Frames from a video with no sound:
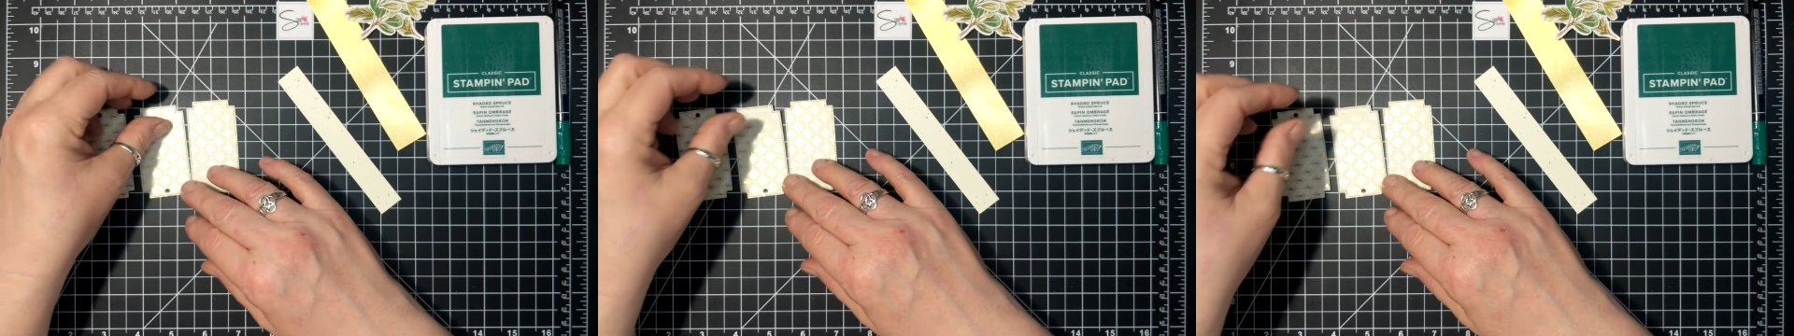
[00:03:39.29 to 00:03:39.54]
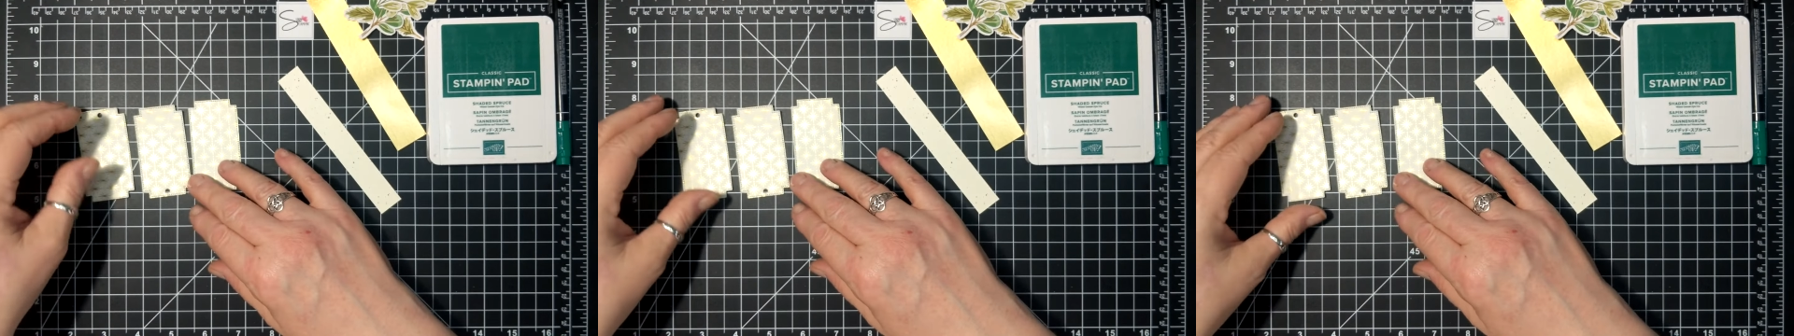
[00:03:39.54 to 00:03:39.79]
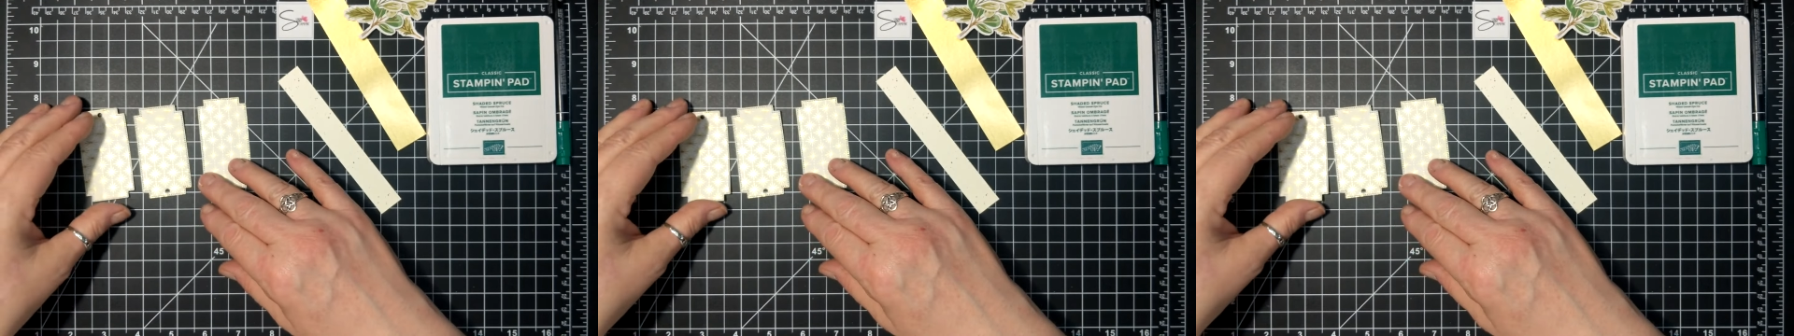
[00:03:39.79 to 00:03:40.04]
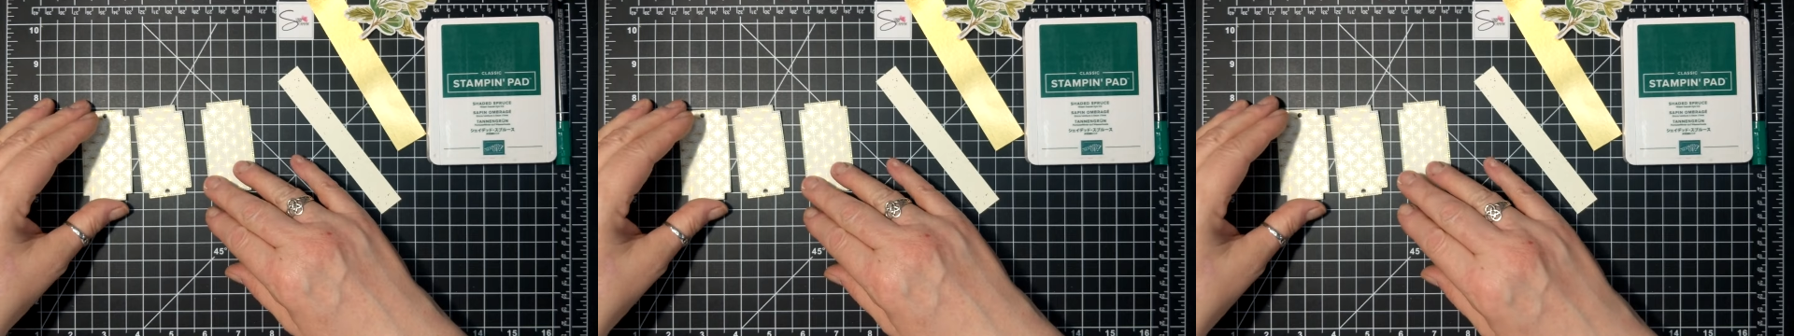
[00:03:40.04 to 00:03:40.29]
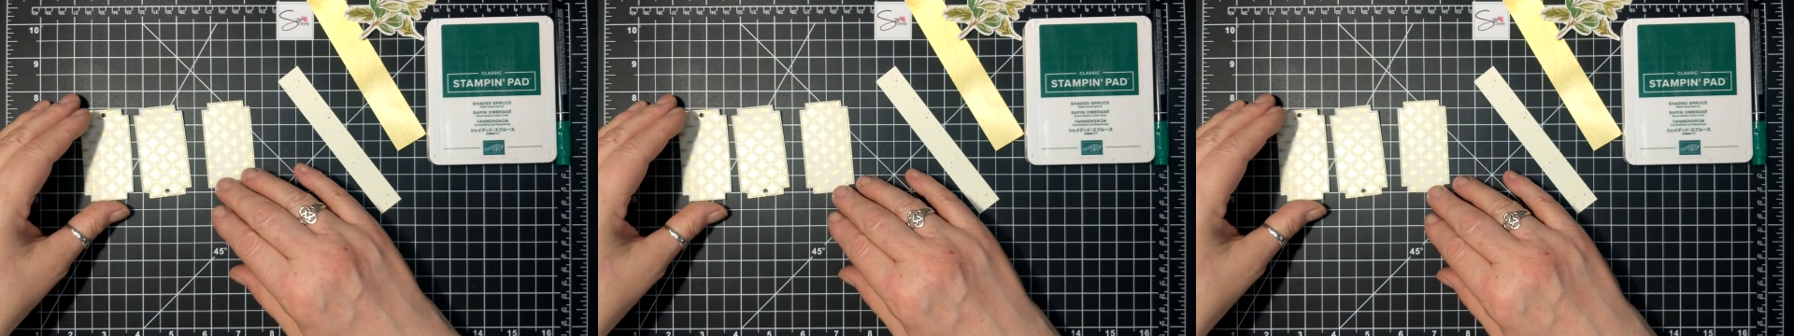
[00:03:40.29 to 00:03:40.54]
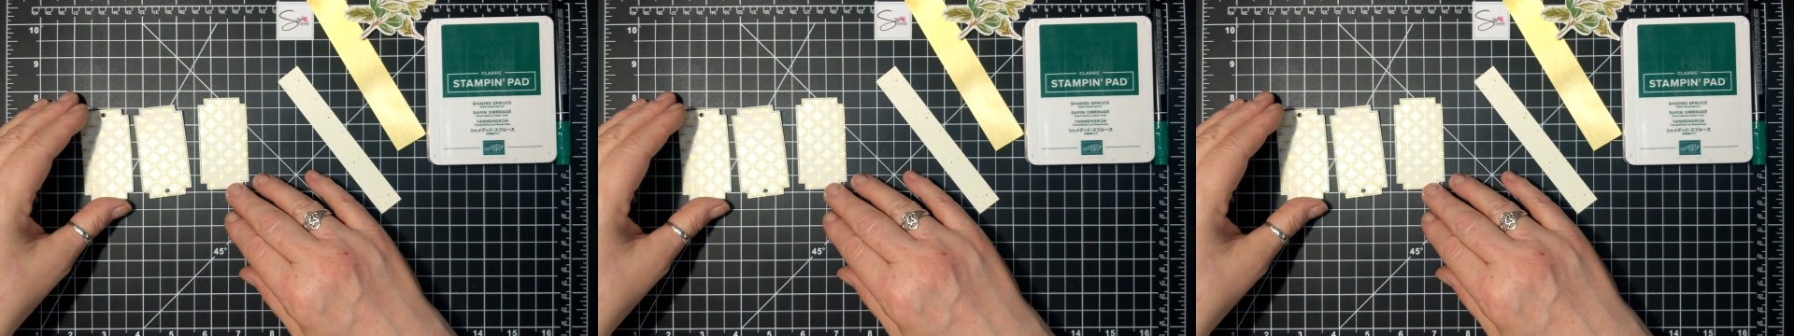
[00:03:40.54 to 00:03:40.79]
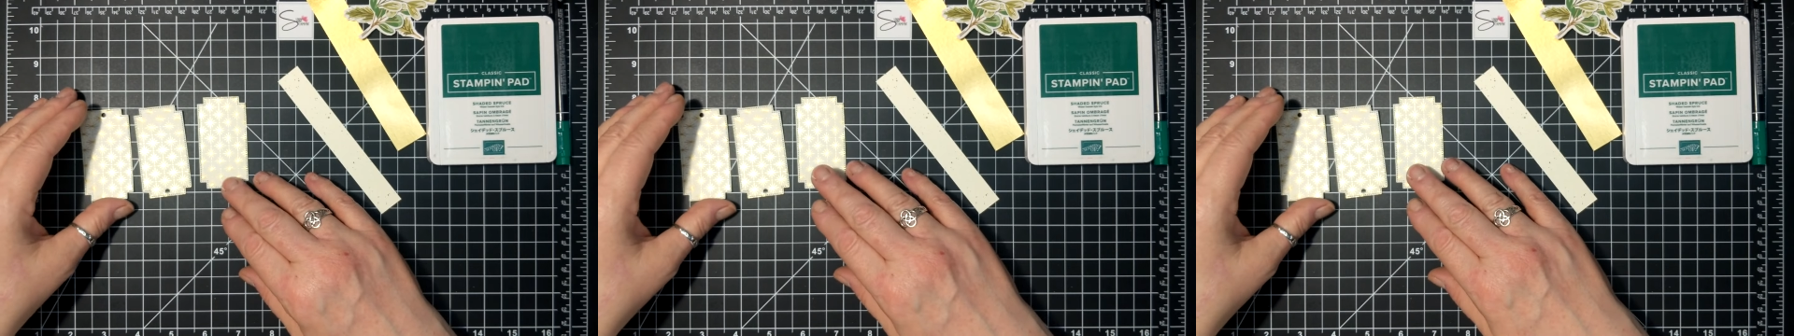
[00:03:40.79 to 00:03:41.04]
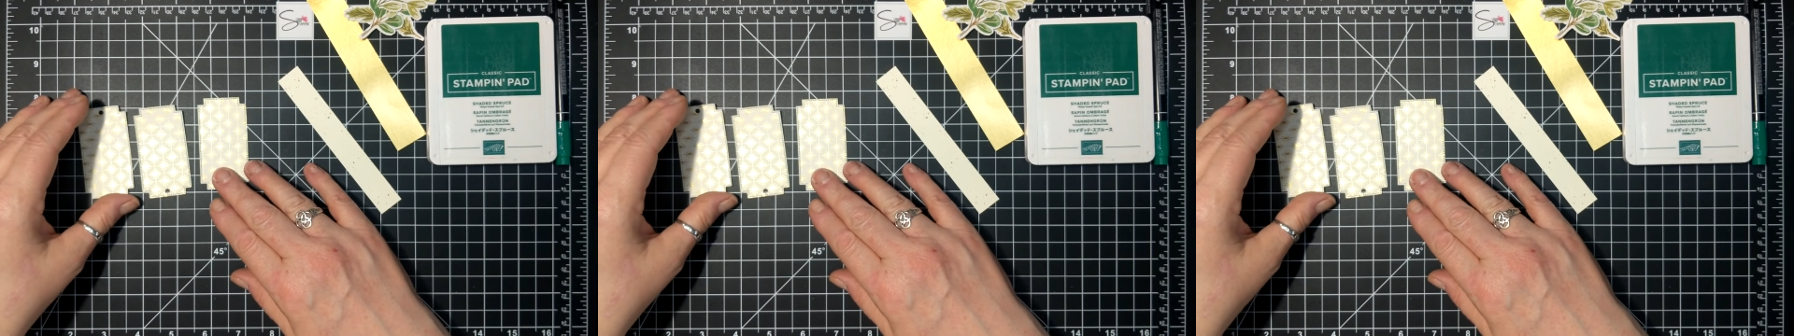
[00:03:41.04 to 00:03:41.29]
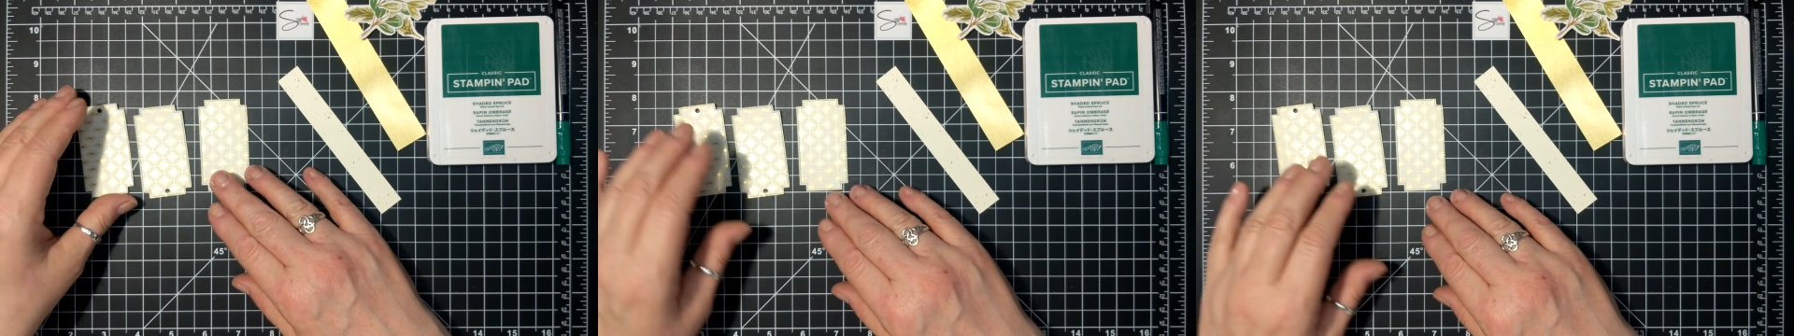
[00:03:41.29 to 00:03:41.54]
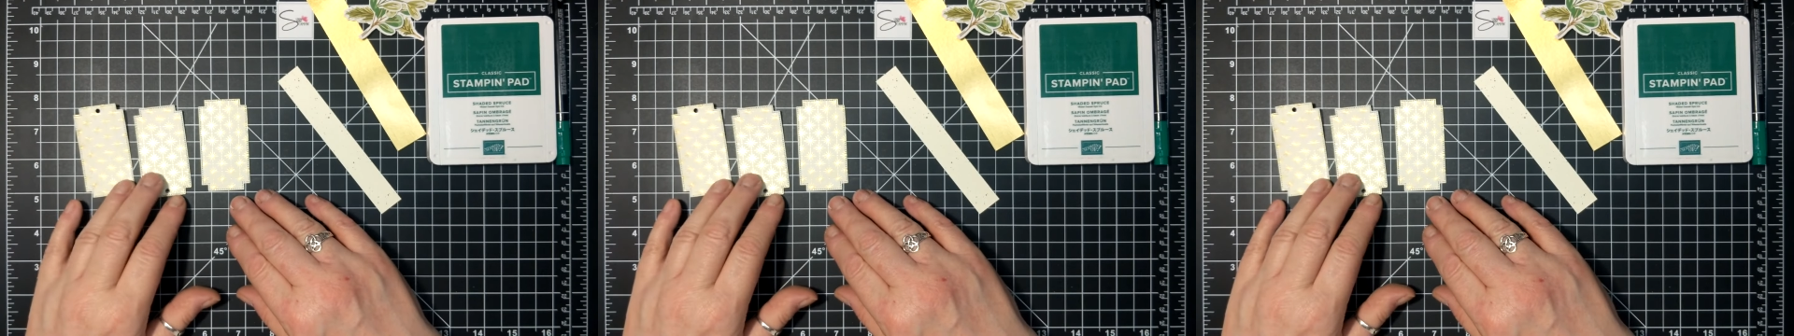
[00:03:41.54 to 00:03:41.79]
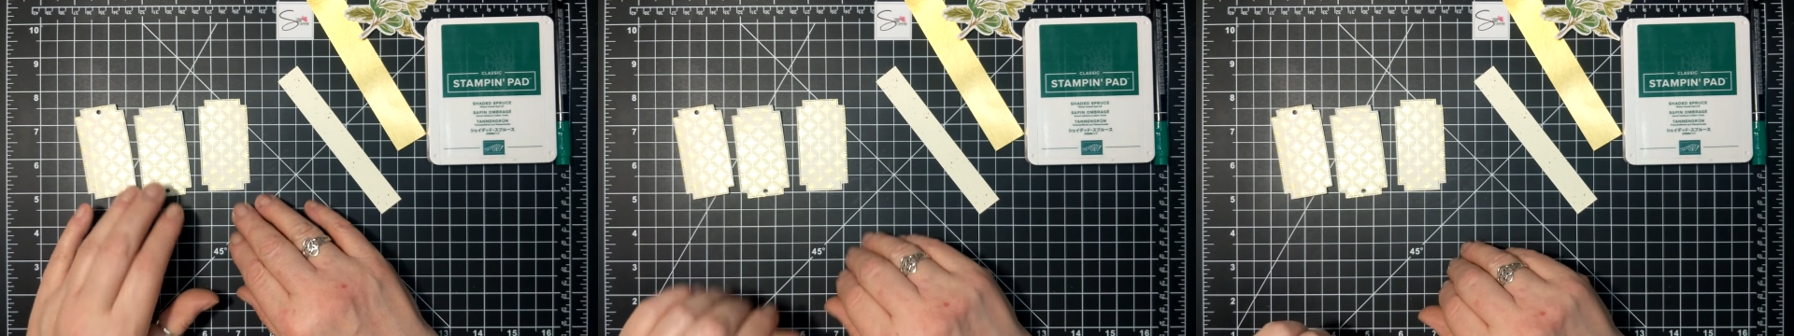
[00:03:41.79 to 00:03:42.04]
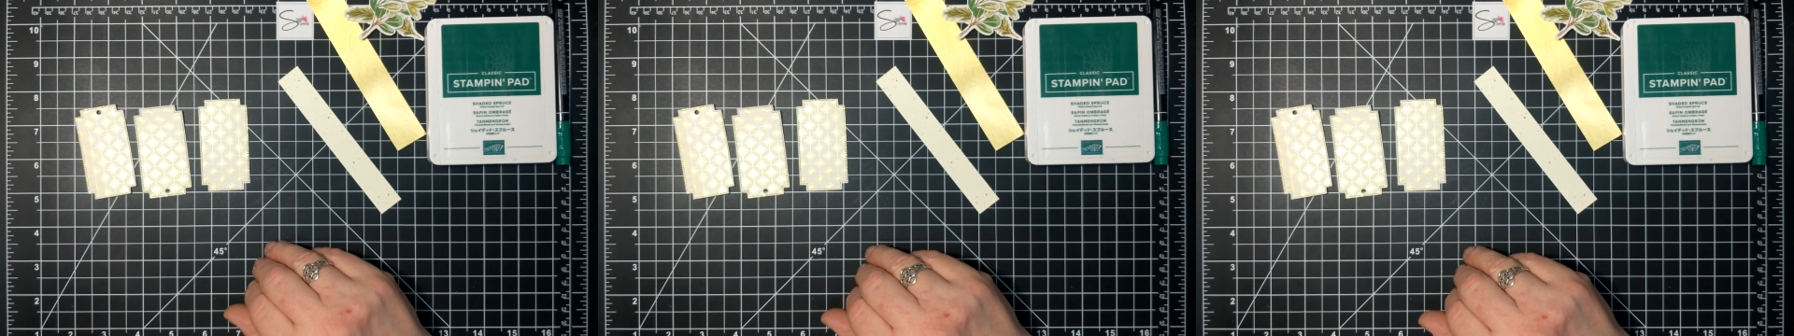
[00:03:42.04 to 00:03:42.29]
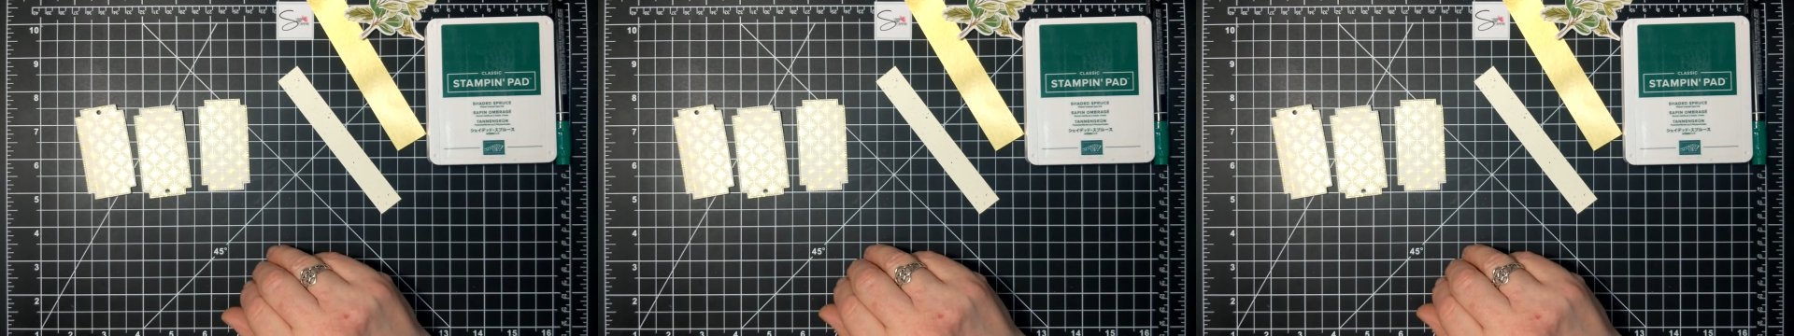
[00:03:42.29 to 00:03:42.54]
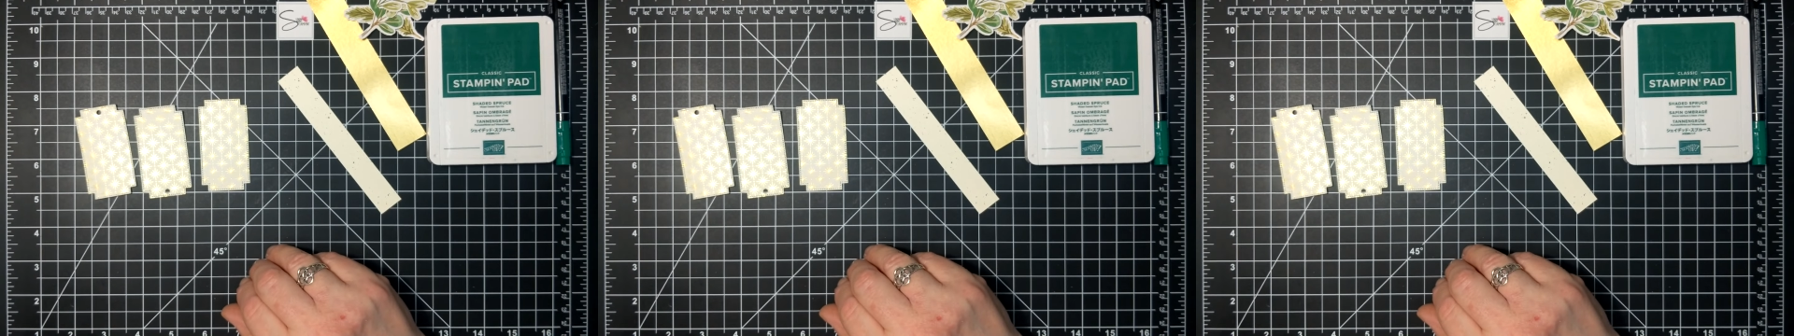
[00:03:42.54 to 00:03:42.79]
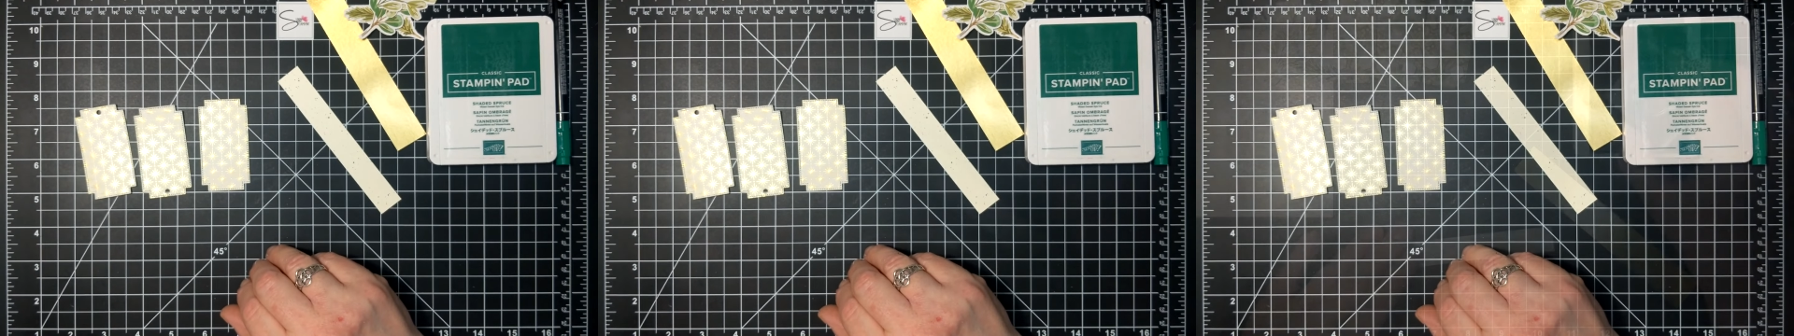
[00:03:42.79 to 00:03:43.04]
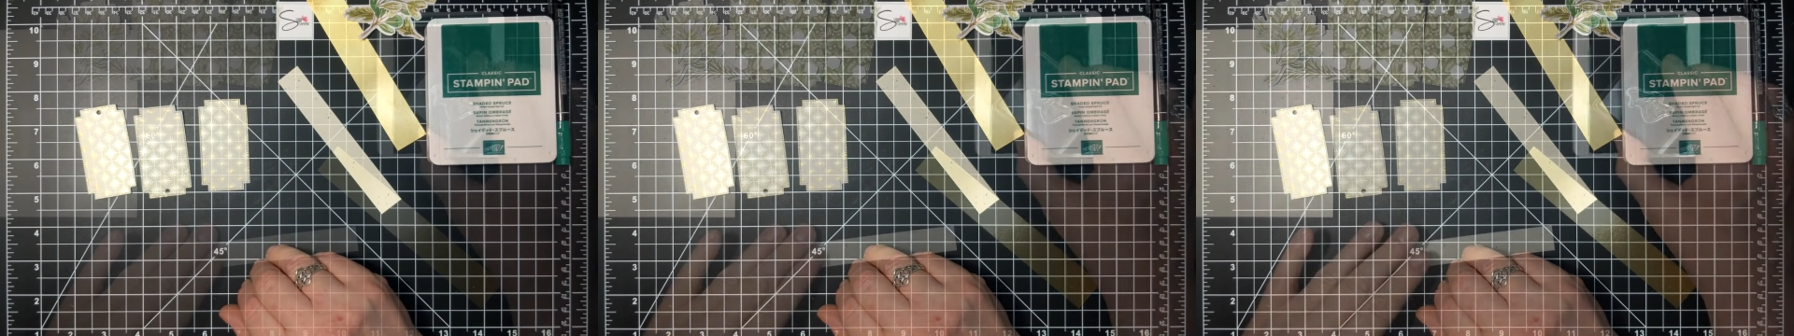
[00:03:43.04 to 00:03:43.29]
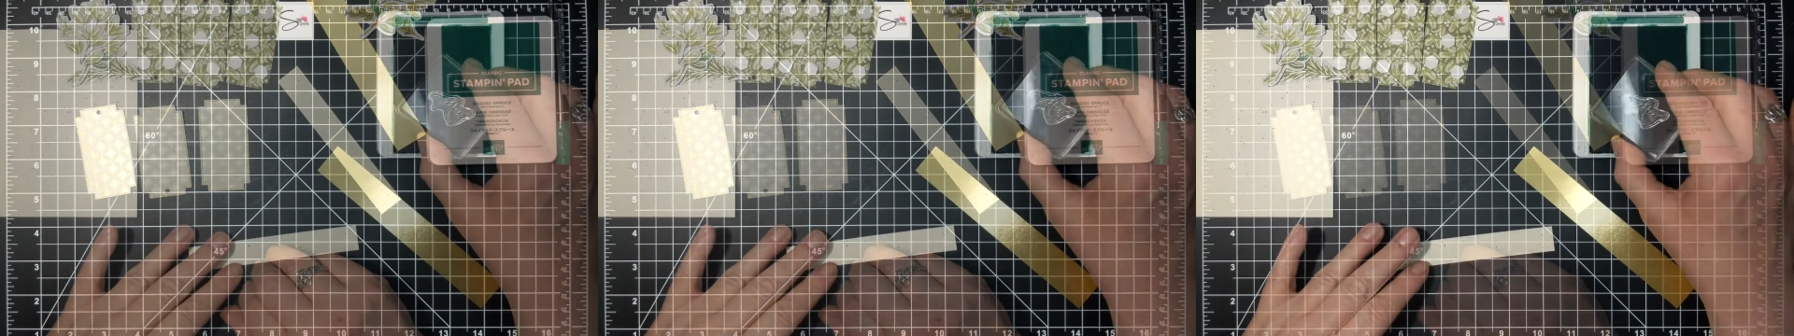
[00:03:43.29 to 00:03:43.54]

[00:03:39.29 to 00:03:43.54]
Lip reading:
[unreadable: no face in view]